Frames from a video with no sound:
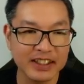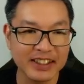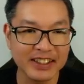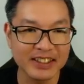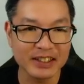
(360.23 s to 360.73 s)

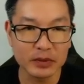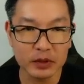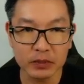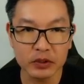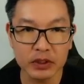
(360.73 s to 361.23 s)
can
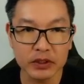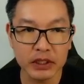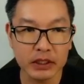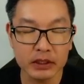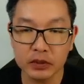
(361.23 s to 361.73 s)
subscribe to our
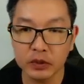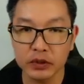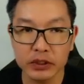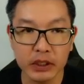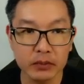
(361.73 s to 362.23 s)
channel.
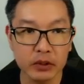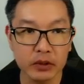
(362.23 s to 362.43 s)
We'll share more